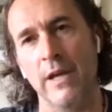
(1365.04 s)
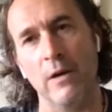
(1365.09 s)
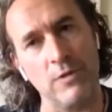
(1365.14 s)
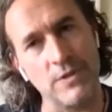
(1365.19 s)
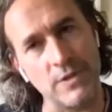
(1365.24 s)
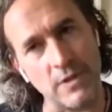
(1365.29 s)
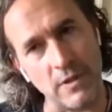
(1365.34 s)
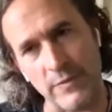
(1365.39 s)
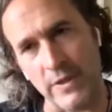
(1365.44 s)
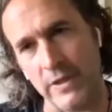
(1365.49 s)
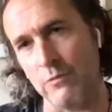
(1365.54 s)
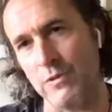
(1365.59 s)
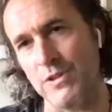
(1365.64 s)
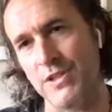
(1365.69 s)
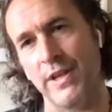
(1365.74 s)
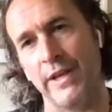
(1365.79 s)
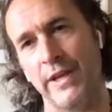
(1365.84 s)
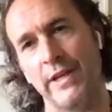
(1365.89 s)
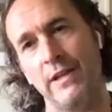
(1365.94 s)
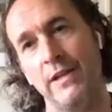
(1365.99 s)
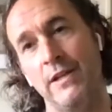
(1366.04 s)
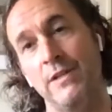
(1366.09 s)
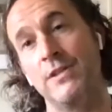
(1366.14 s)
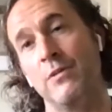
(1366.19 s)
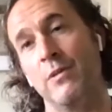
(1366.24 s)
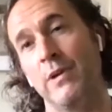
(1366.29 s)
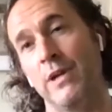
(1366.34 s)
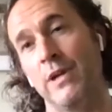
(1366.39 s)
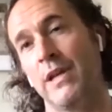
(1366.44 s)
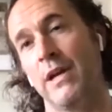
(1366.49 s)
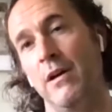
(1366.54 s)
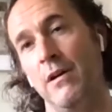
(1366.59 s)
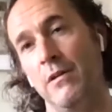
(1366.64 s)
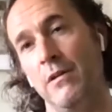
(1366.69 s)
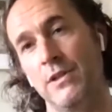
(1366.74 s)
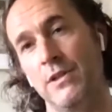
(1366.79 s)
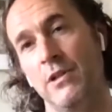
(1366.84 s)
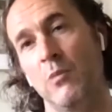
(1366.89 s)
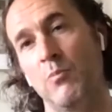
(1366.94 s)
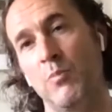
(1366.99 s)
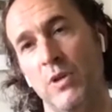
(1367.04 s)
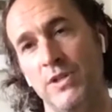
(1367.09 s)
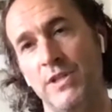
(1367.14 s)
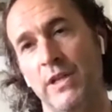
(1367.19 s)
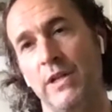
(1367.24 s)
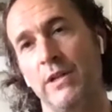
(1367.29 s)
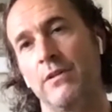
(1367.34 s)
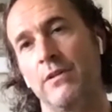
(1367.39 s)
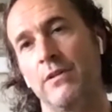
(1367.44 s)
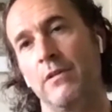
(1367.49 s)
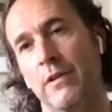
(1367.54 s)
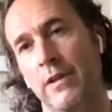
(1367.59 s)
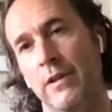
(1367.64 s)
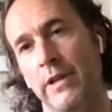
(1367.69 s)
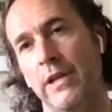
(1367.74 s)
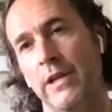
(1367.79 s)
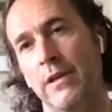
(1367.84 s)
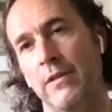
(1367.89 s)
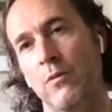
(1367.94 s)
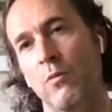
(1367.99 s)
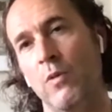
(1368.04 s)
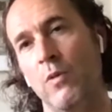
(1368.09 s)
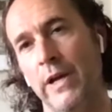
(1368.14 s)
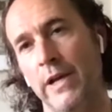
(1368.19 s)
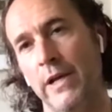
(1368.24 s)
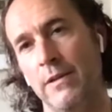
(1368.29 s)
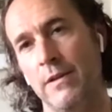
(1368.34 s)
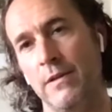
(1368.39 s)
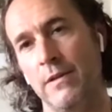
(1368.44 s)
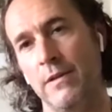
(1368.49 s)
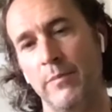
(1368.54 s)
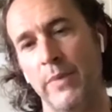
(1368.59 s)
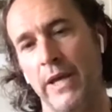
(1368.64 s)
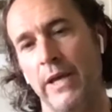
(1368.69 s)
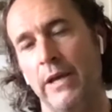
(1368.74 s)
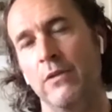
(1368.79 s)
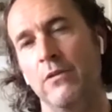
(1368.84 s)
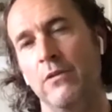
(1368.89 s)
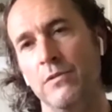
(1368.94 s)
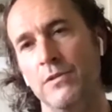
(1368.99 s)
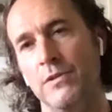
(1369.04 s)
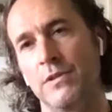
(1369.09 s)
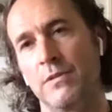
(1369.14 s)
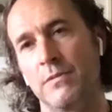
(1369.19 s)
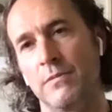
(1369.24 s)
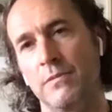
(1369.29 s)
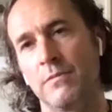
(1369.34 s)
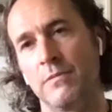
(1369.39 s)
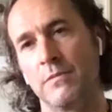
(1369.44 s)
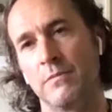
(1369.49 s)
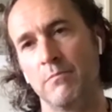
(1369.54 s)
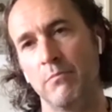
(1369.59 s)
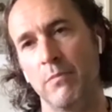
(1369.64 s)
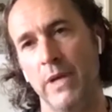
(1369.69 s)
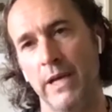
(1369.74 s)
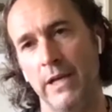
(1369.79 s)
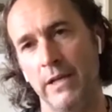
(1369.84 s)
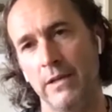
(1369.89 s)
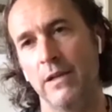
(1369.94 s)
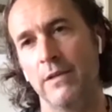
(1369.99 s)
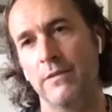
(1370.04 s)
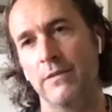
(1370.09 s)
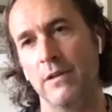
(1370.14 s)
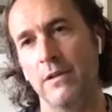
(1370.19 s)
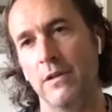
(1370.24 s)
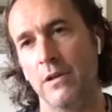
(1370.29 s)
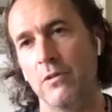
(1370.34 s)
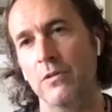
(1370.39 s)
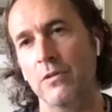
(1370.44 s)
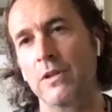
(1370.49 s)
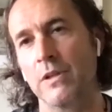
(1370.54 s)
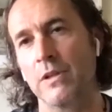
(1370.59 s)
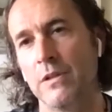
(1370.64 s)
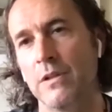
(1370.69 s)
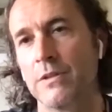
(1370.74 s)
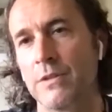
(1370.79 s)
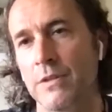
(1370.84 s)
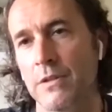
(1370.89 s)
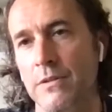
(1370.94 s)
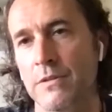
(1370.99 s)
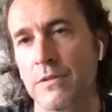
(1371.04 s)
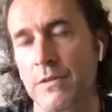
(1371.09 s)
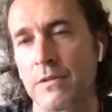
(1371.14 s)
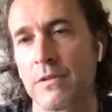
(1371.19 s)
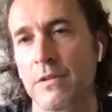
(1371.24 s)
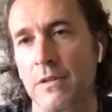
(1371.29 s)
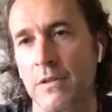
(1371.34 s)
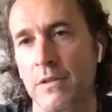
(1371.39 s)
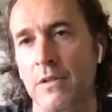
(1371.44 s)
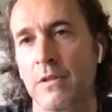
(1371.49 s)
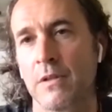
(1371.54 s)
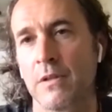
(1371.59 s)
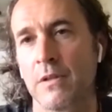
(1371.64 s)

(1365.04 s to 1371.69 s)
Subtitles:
that was something that was taken into account, particularly in the way that the panels met at the node conditions.